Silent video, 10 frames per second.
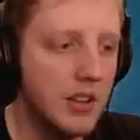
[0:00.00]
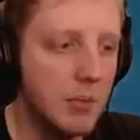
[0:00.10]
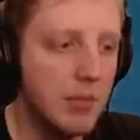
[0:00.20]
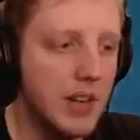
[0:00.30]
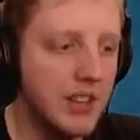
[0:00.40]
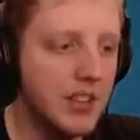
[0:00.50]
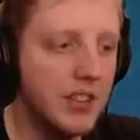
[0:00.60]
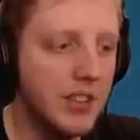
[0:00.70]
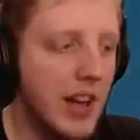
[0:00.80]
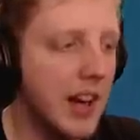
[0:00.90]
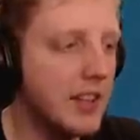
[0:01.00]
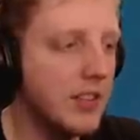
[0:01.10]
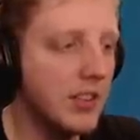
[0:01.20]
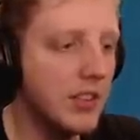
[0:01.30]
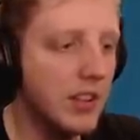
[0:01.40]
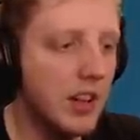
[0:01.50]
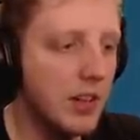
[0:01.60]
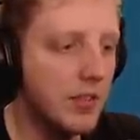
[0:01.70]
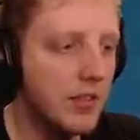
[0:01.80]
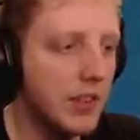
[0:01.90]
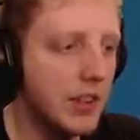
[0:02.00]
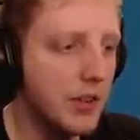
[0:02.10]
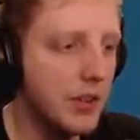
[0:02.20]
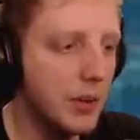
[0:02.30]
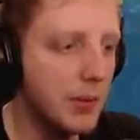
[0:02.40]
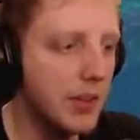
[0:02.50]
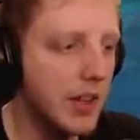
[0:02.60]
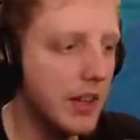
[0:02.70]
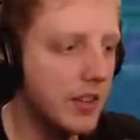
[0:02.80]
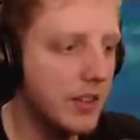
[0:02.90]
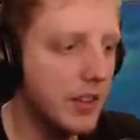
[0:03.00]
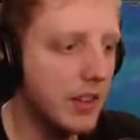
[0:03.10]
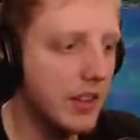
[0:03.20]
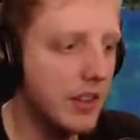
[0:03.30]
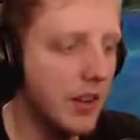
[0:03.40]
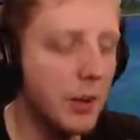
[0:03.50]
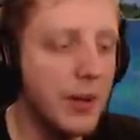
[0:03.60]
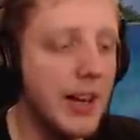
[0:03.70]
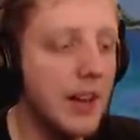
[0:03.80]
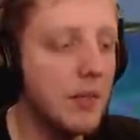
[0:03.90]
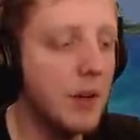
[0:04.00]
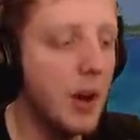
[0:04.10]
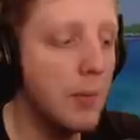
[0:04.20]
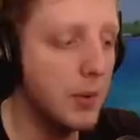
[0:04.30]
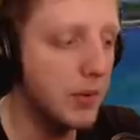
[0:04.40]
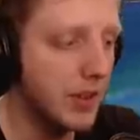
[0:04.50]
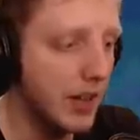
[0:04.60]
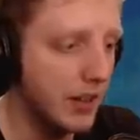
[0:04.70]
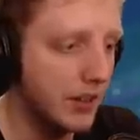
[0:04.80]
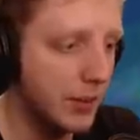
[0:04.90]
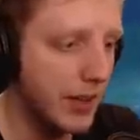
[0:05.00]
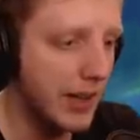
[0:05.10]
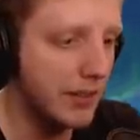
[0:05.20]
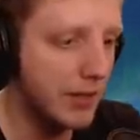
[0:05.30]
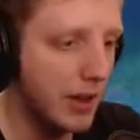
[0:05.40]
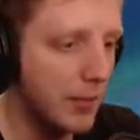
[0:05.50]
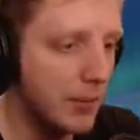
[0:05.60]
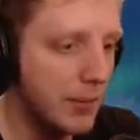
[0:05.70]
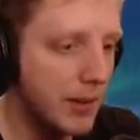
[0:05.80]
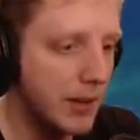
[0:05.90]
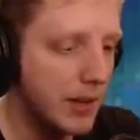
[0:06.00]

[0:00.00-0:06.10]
It's a pretty decent size and there's a lot of sea cucumbers that I can see. Although we can farm those guys. We can farm them.